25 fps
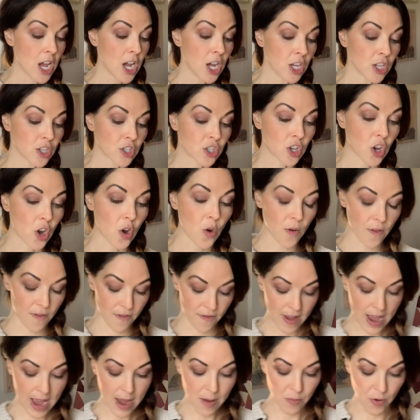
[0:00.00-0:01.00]
So
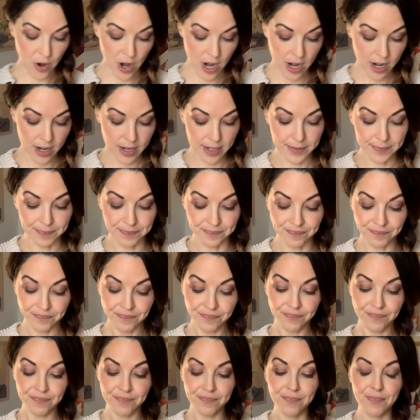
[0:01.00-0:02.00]
fabric,
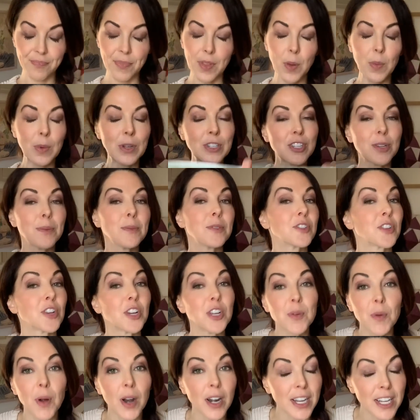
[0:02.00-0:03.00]
which I'm sure
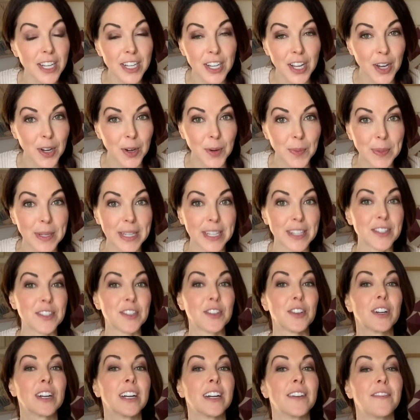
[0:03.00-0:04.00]
you already know because
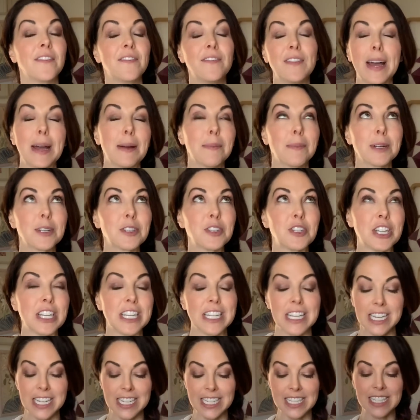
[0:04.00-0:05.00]
you're a fabric
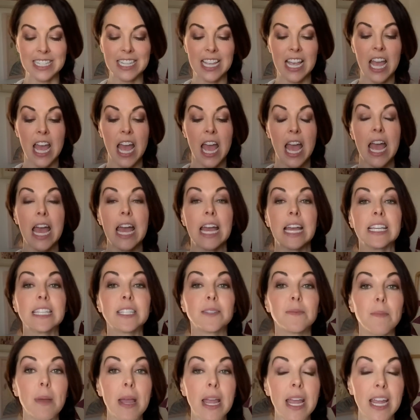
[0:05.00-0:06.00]
genius, is
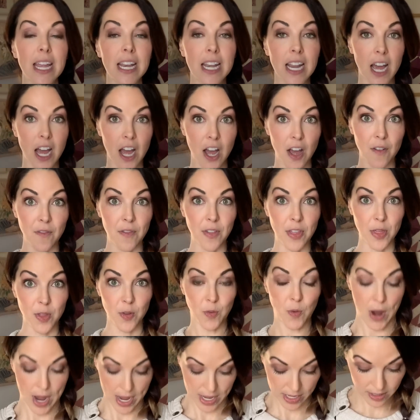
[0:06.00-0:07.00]
made of
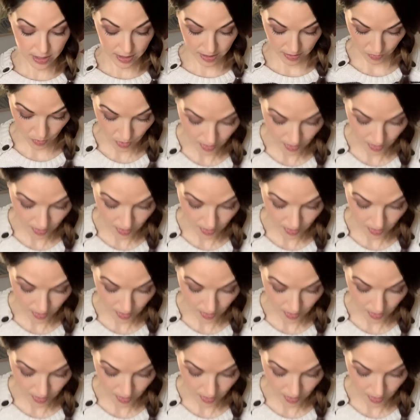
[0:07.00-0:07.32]
threads.